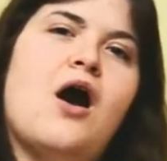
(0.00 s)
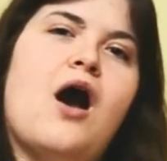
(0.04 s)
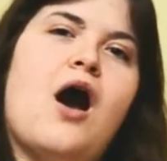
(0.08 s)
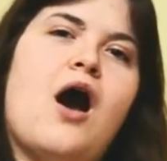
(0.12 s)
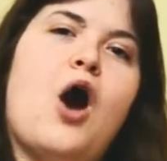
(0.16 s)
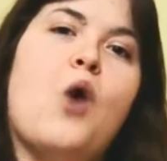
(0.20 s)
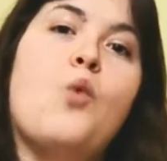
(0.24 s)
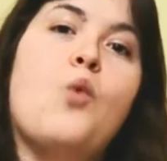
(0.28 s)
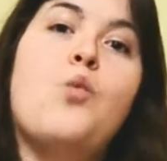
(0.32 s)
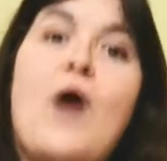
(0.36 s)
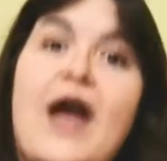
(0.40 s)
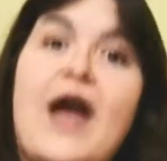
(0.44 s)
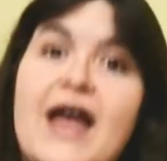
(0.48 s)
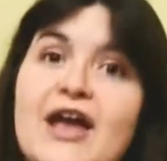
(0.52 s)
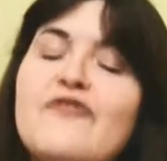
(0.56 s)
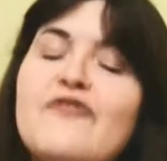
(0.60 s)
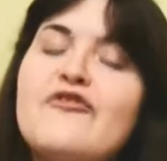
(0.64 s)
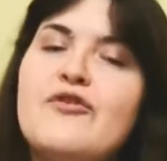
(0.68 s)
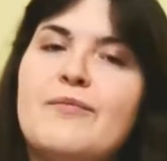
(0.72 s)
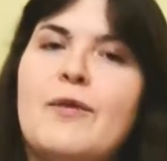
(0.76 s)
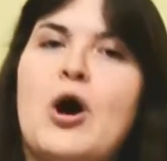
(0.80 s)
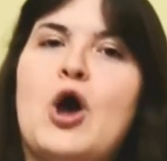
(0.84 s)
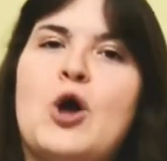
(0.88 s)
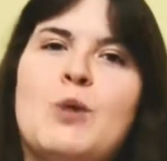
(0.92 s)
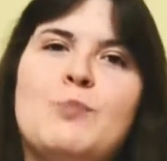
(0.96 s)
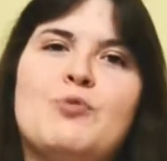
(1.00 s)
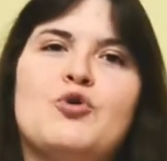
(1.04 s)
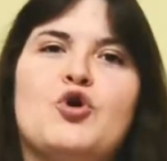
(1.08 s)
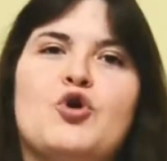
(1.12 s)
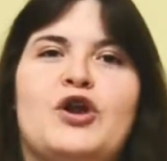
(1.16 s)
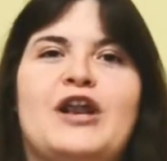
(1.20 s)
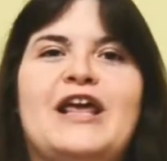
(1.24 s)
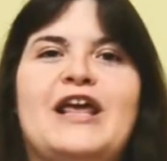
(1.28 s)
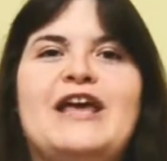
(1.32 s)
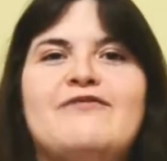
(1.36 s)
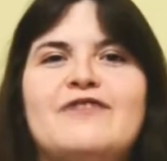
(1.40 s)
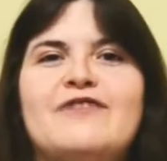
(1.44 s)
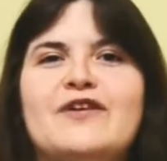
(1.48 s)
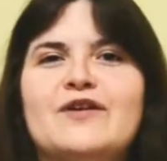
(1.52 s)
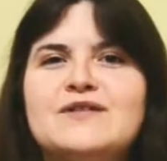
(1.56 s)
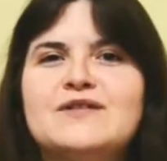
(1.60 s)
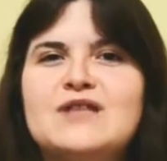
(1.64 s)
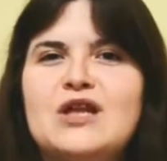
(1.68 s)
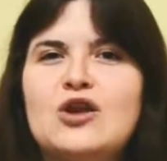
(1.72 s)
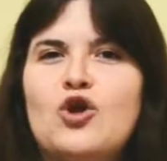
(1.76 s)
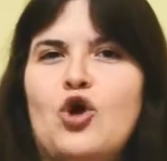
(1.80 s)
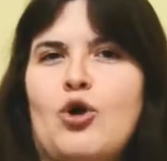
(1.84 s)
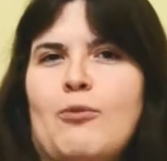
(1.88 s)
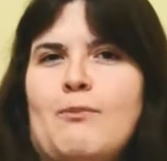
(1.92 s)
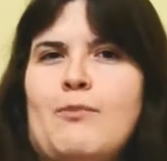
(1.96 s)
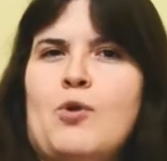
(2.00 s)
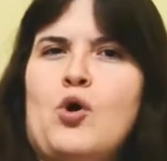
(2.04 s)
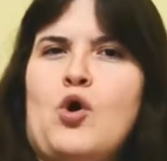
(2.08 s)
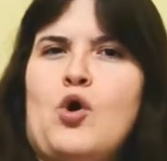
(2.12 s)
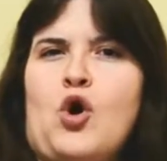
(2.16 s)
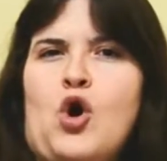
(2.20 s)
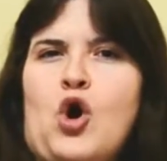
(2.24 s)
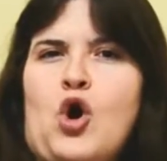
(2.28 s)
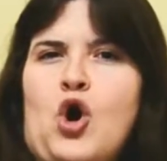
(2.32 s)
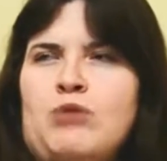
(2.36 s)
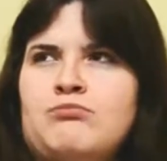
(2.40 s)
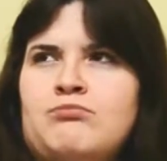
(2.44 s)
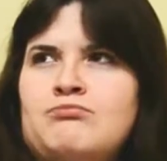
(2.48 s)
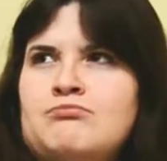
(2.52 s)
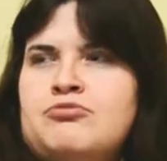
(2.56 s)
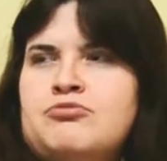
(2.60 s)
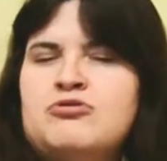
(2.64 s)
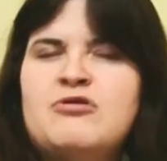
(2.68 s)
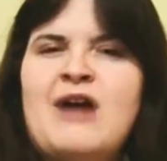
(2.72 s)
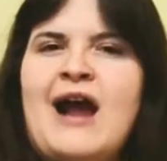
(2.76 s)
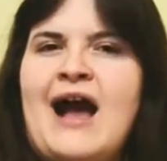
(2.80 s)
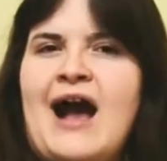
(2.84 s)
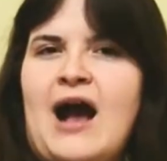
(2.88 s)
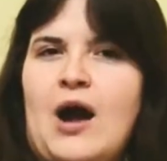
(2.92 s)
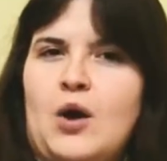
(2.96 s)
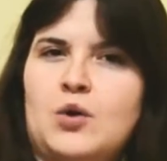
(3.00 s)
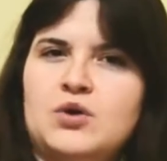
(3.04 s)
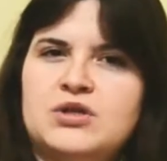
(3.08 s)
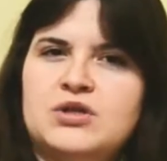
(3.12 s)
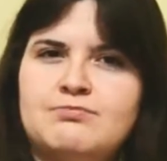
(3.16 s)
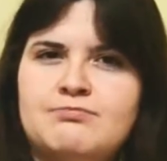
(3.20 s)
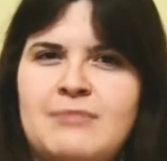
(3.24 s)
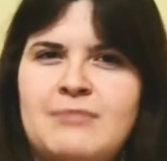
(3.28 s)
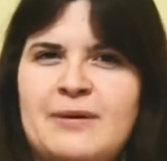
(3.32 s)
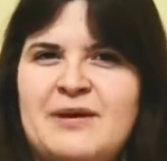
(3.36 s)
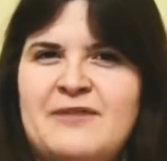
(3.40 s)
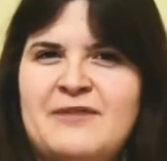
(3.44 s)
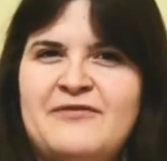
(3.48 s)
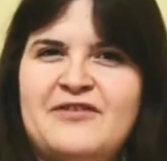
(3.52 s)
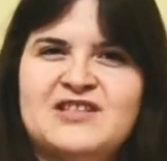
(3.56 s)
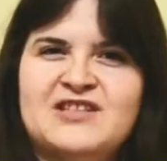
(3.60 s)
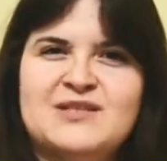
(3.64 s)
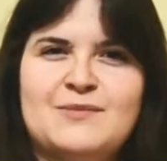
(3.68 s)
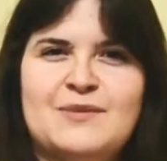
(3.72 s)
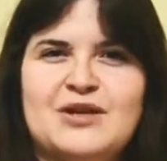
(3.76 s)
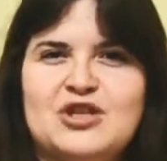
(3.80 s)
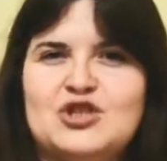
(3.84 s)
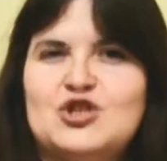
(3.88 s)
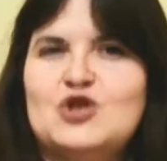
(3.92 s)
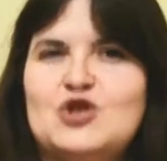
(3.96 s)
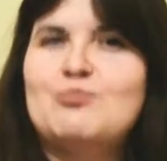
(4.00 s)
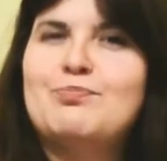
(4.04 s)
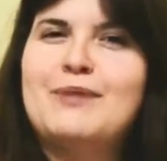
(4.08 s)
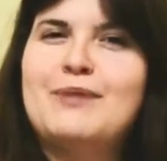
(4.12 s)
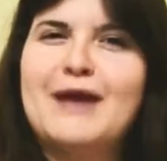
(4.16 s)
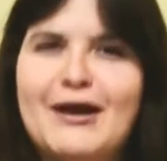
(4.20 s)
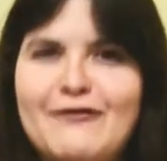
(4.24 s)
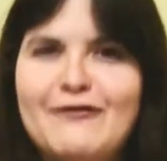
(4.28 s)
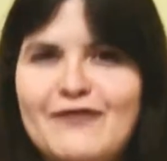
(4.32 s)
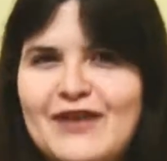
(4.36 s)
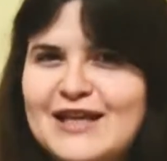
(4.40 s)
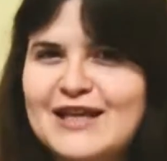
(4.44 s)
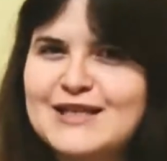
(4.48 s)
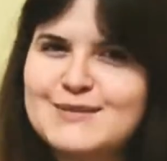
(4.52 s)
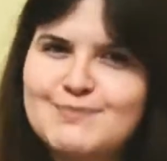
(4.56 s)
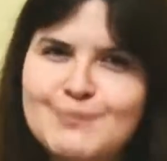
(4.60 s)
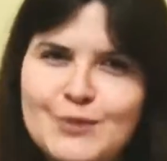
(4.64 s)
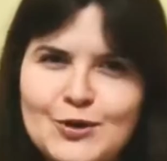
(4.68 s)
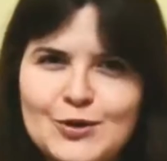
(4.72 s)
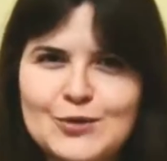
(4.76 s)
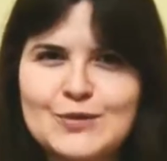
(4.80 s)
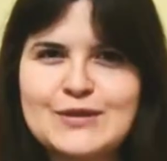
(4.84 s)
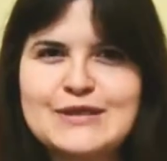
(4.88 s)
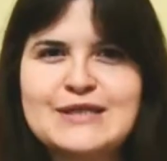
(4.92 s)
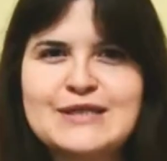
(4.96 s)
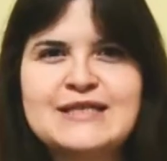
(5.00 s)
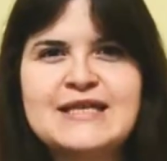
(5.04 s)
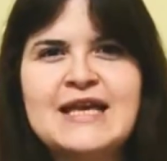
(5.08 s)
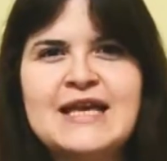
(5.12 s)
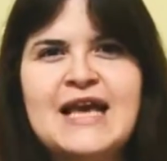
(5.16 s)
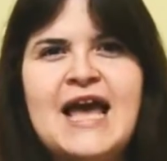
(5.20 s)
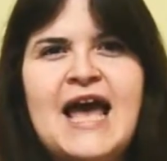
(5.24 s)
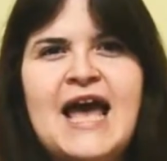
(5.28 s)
away from Oberon, he feels a lot more proud. Maybe he feels a bit too big for his boots.